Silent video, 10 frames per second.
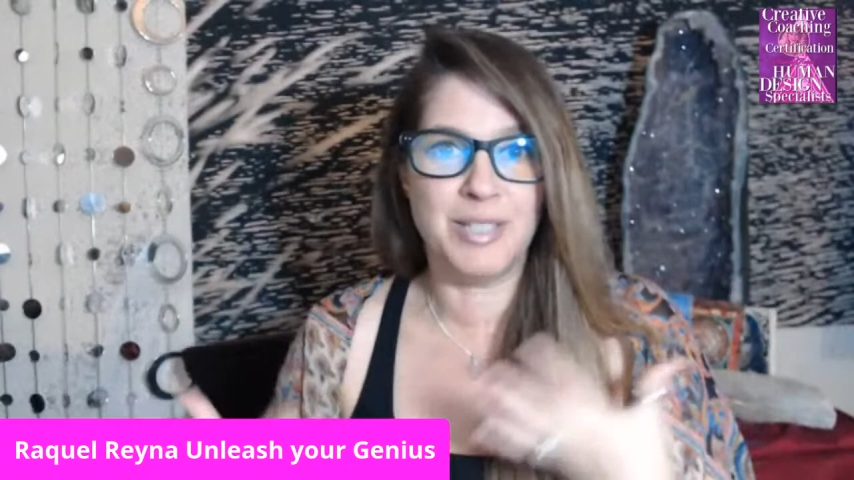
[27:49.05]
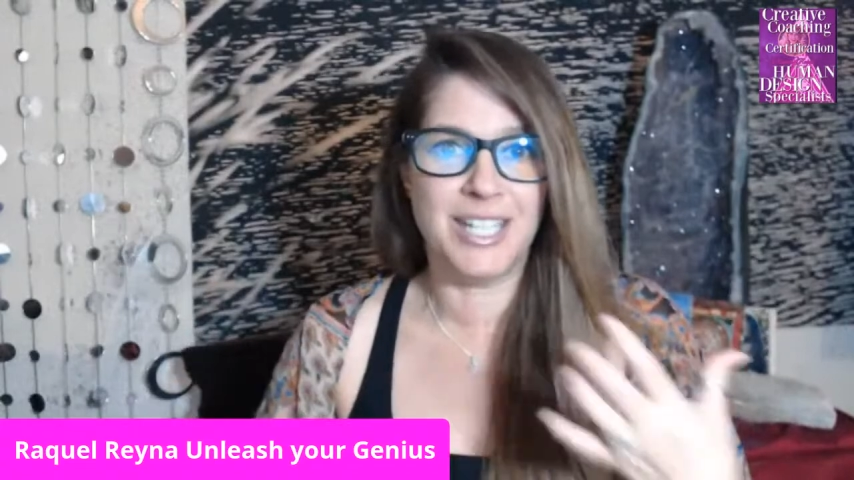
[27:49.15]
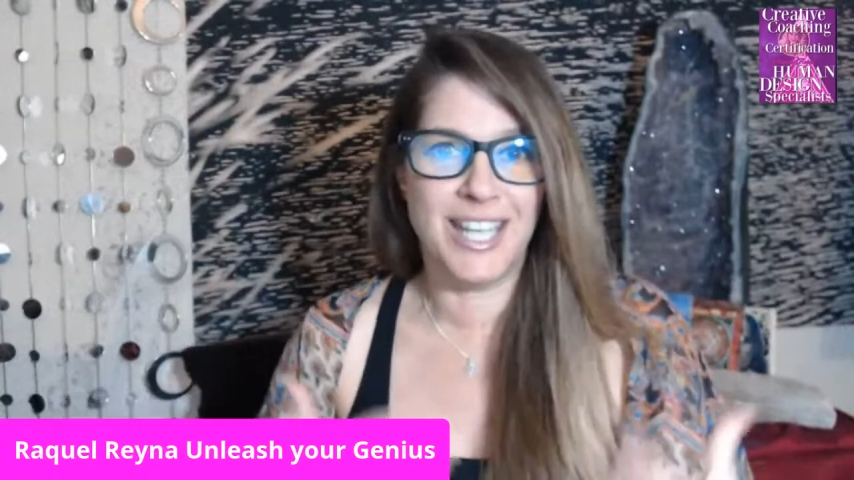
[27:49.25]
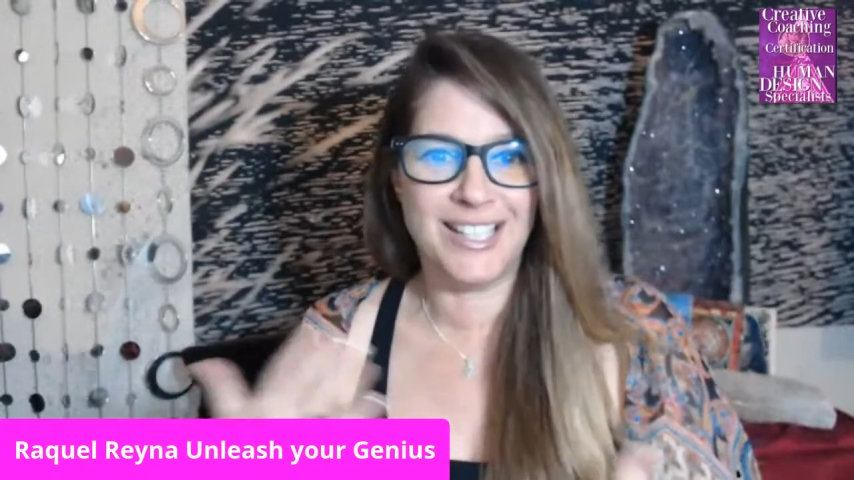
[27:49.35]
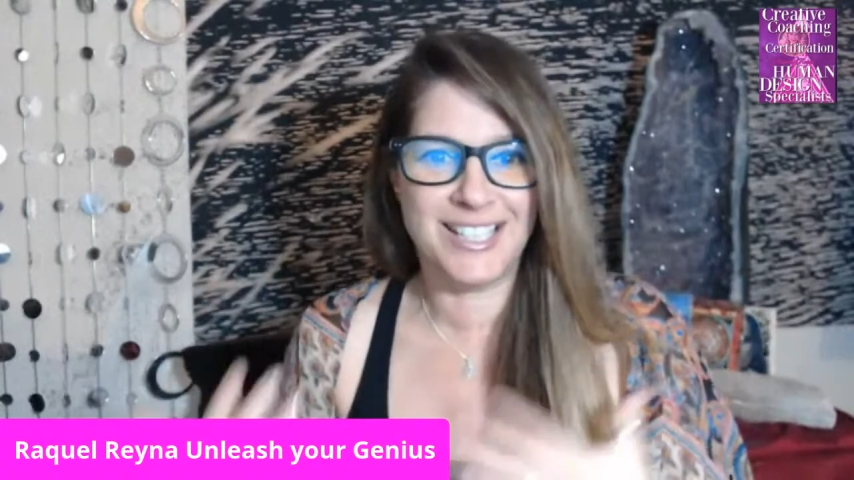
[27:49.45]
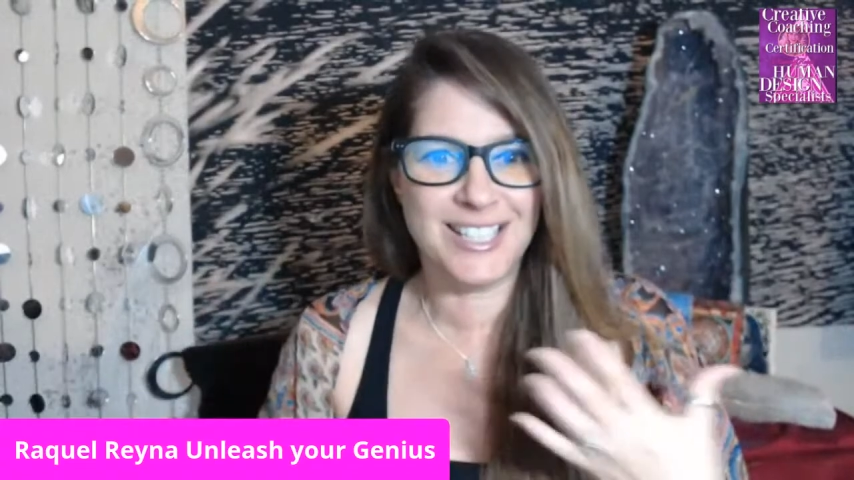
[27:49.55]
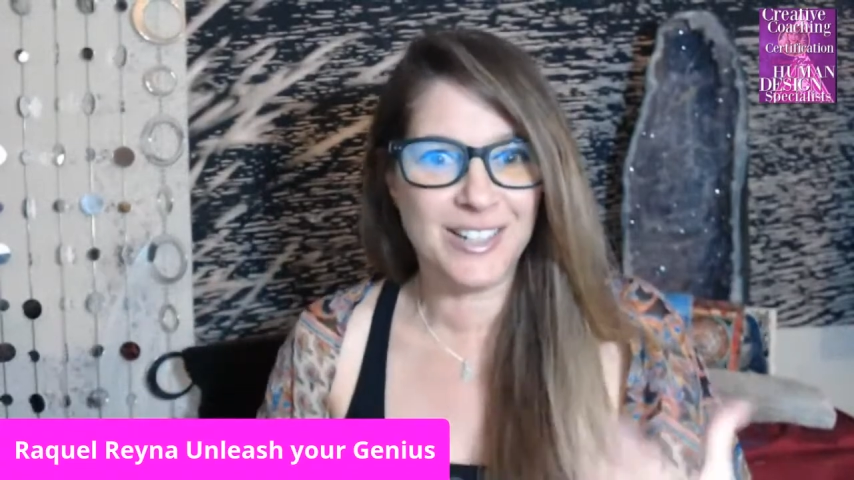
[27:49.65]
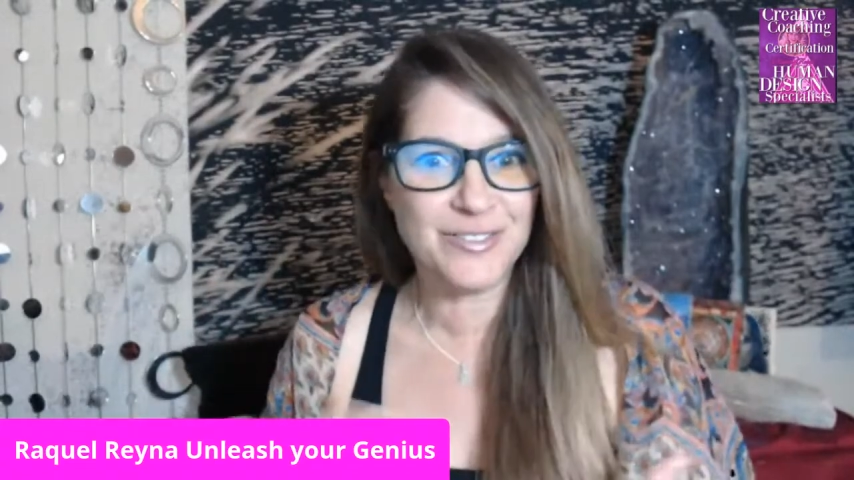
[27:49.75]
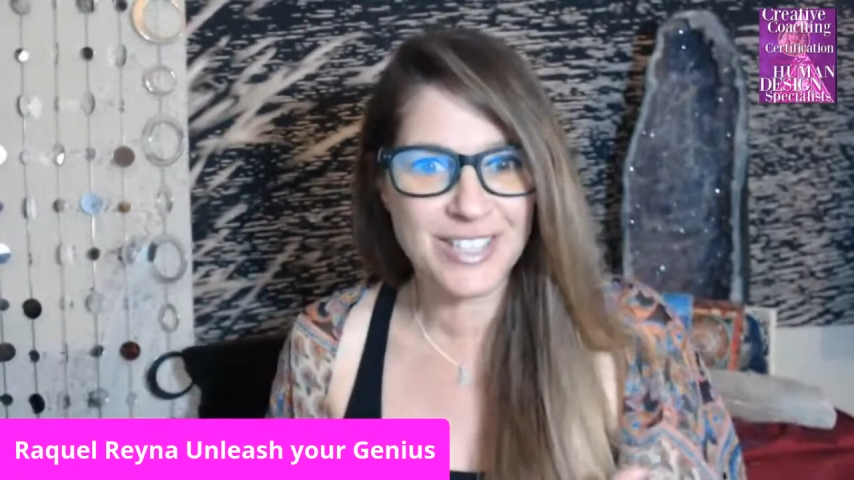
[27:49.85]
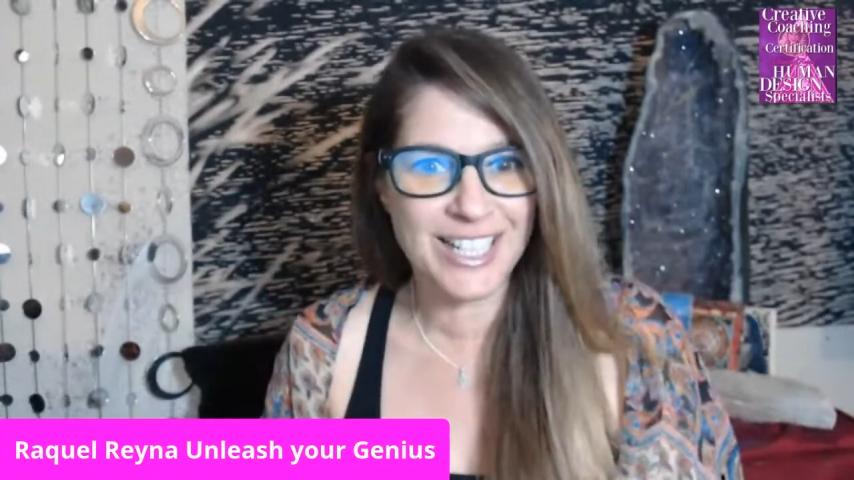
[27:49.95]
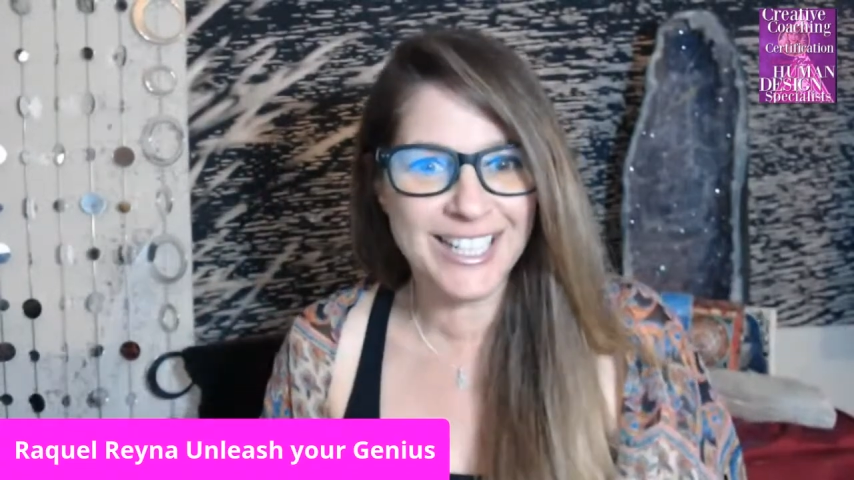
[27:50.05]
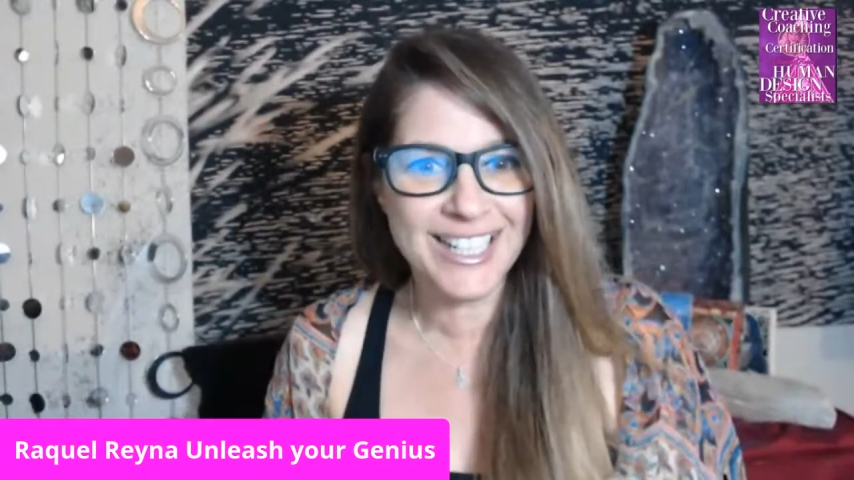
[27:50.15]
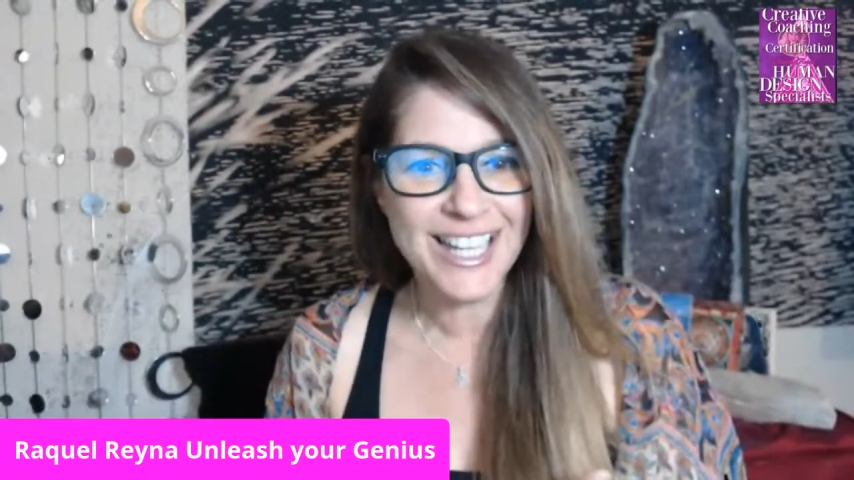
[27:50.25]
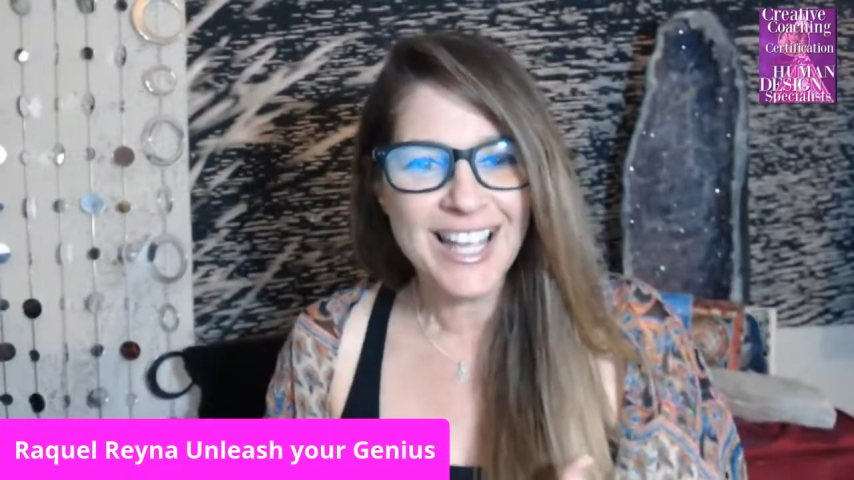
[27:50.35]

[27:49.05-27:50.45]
to get stuff done,